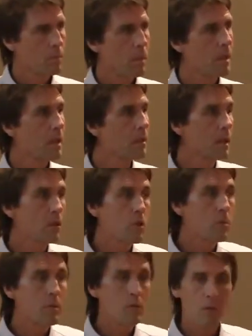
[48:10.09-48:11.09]
But it, it
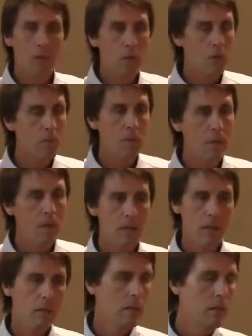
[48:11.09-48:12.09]
could be it could be